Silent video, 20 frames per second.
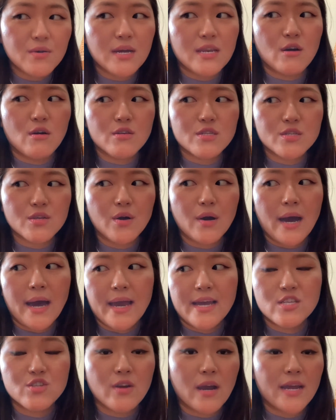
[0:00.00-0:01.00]
and also
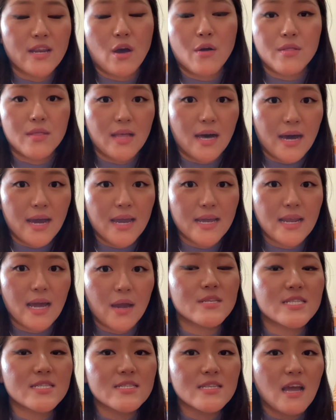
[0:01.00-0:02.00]
I tried online. I
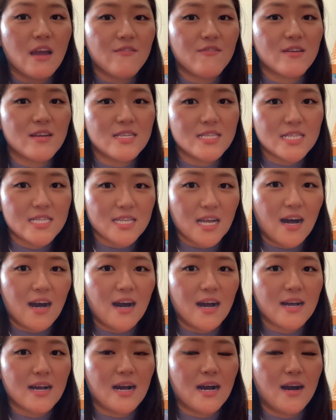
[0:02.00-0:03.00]
was never in
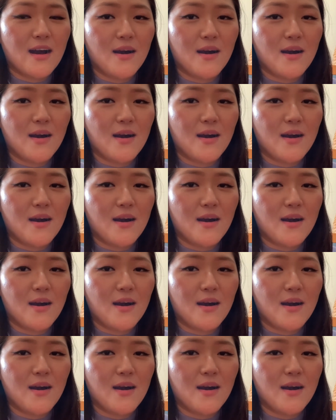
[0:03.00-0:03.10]
stock.